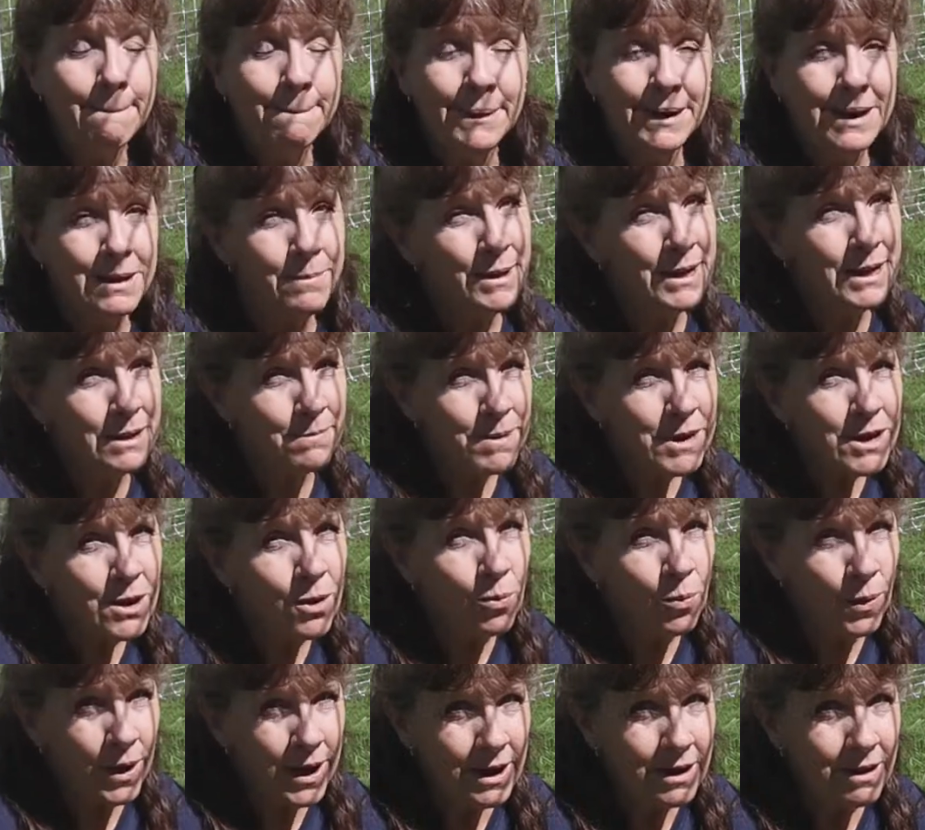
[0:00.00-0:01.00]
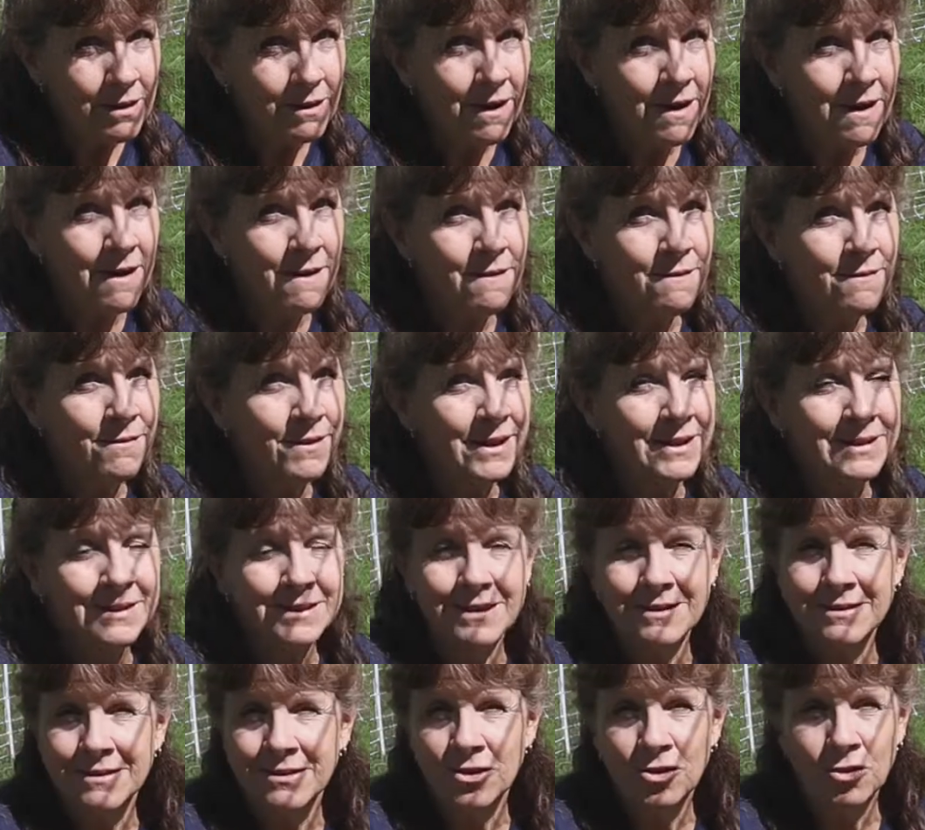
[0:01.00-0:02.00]
but I'm gonna be aware of it
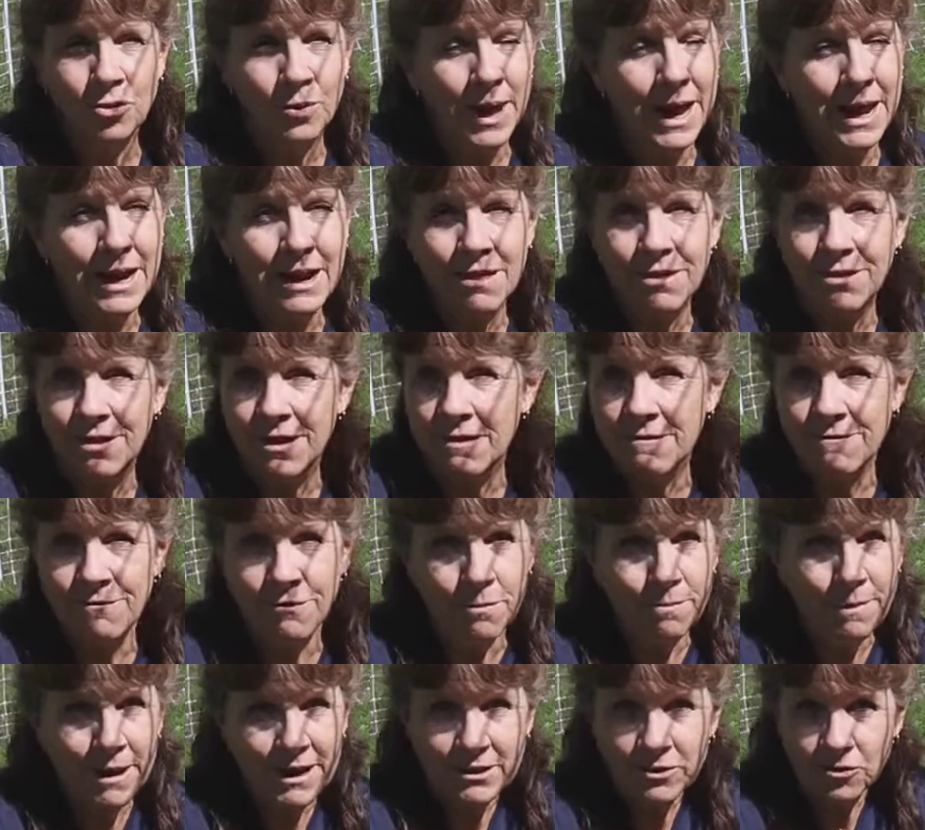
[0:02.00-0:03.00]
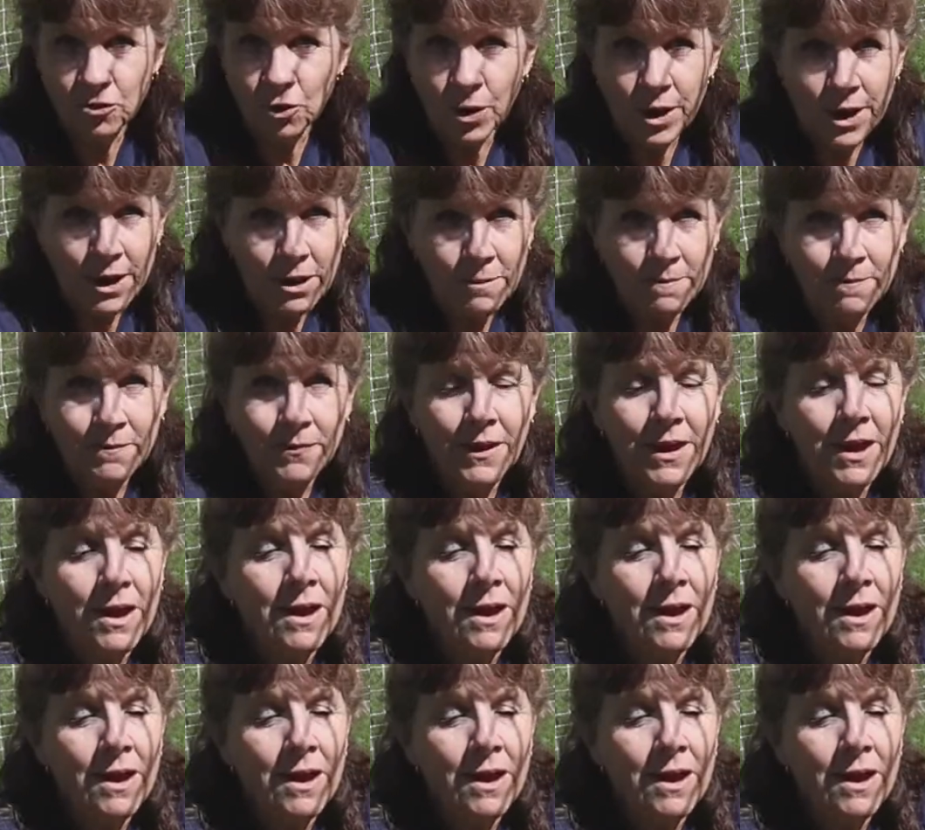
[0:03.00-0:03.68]
doesn't do anything for my soil.